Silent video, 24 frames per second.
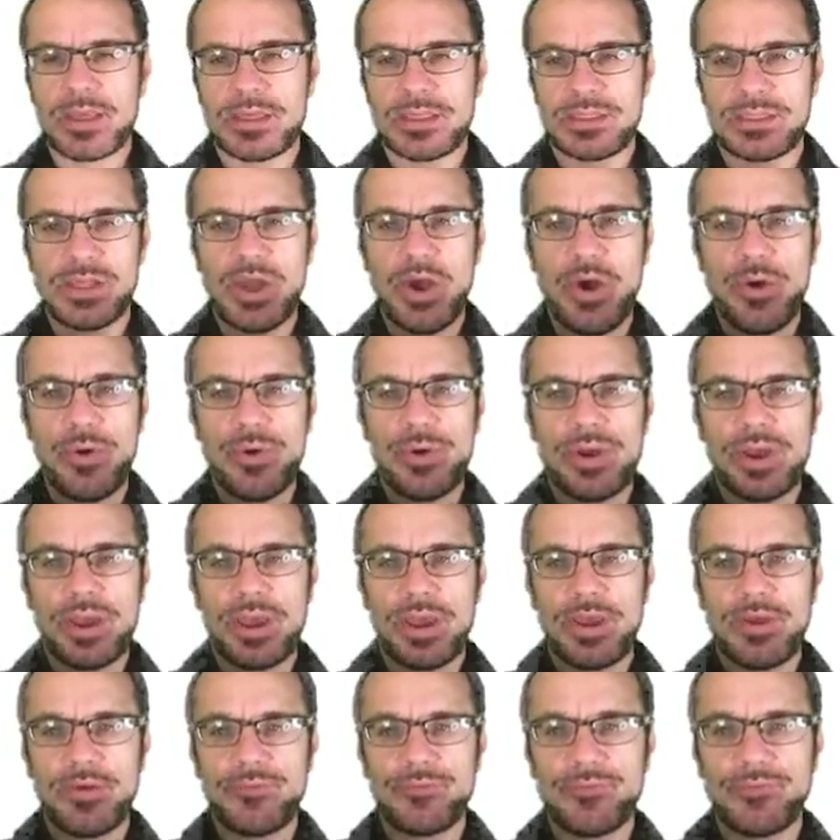So
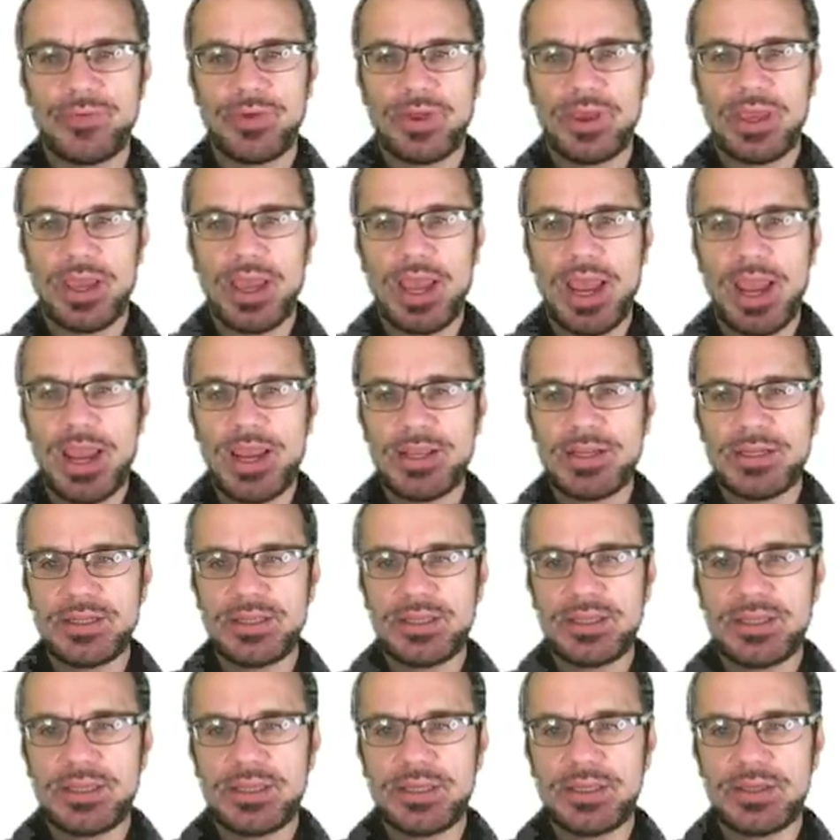if
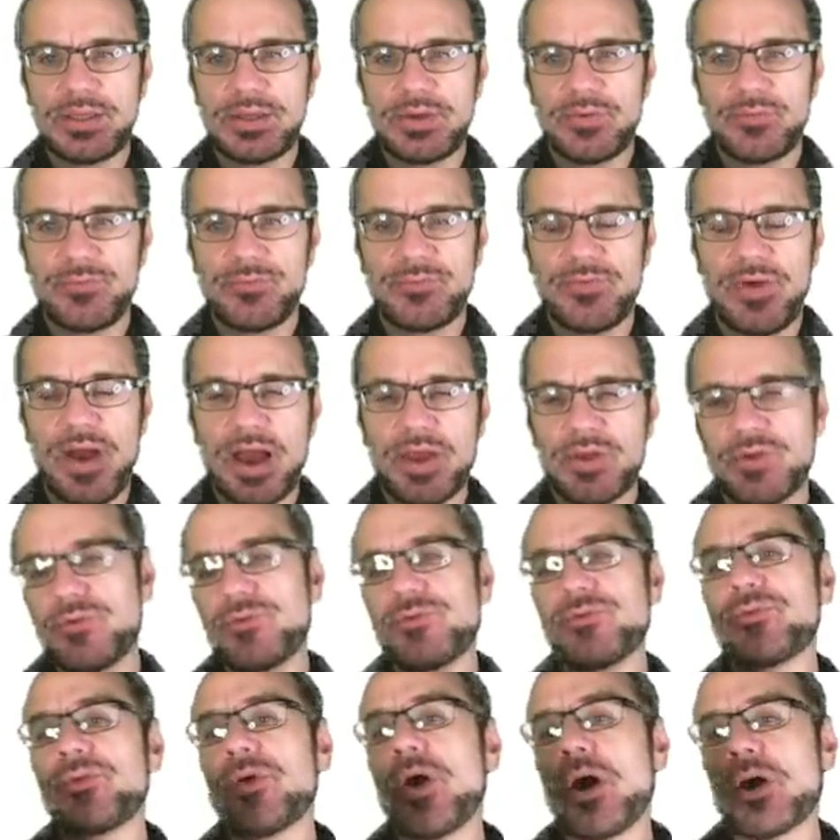any value
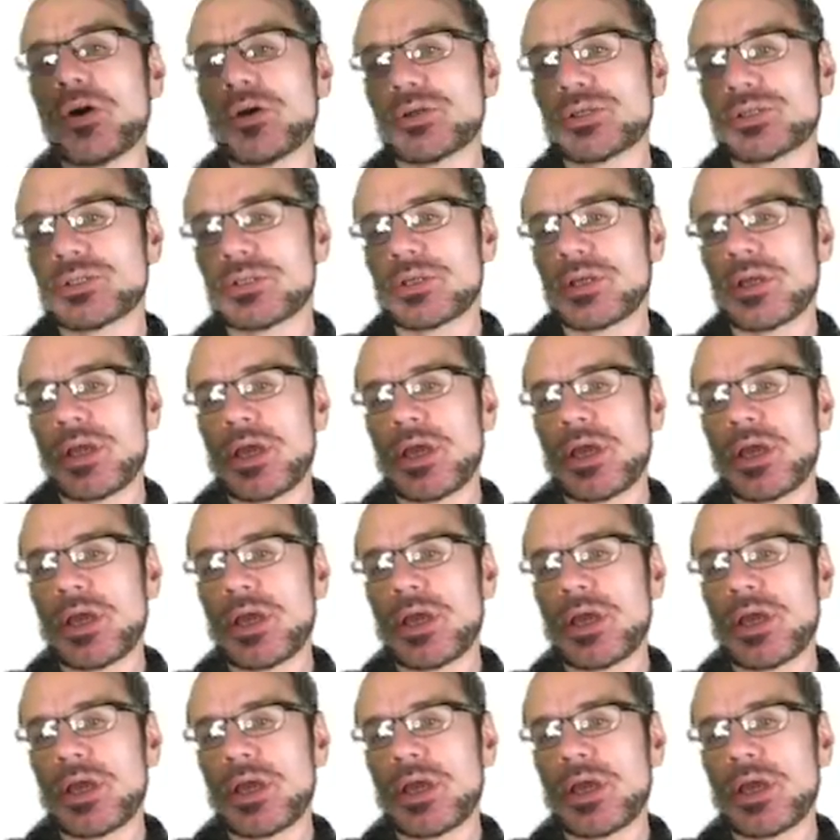falls